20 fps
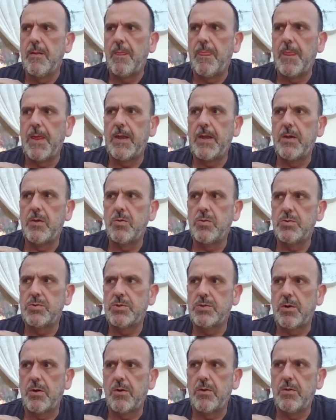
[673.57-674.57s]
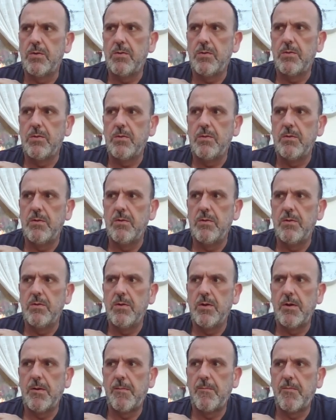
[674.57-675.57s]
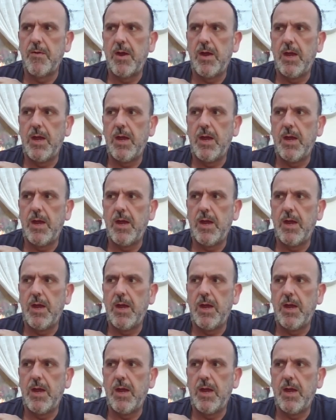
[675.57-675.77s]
And then also, from